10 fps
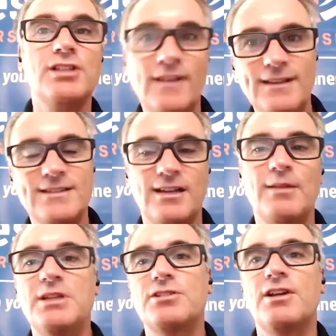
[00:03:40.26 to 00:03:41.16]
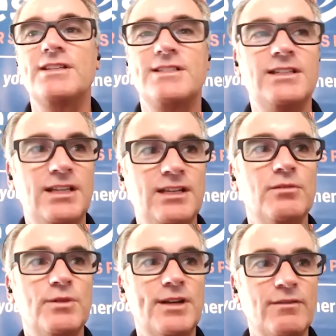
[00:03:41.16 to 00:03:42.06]
things that I'm interested in
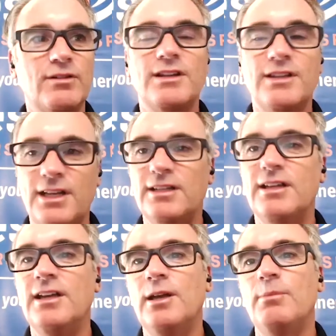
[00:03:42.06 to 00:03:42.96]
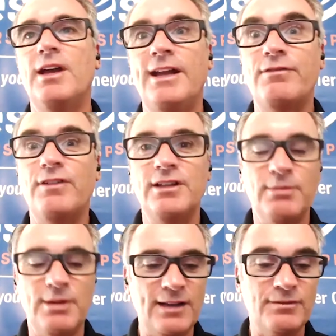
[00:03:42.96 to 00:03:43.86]
or whatever, and then um, and I find
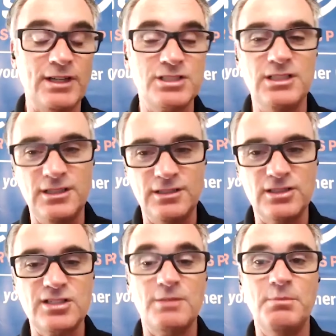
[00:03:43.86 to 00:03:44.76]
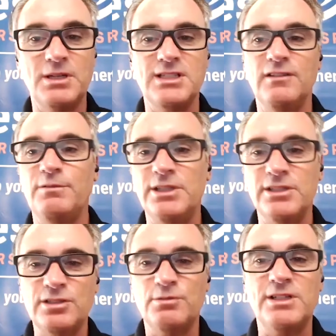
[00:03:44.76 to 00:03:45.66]
that I have to actually stop myself
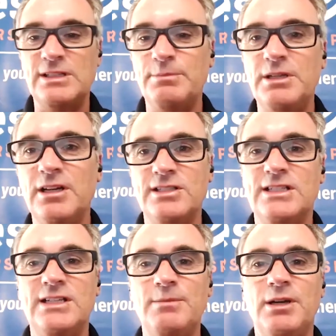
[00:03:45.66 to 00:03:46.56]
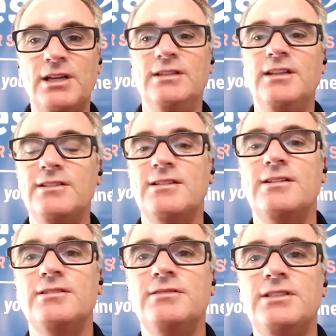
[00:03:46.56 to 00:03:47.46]
because otherwise I'd be constantly buying things
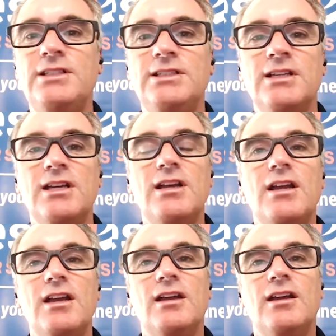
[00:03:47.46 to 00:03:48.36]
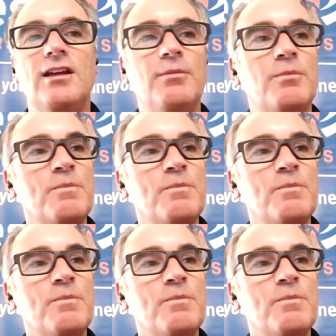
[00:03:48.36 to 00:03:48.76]
that I don't need. Um,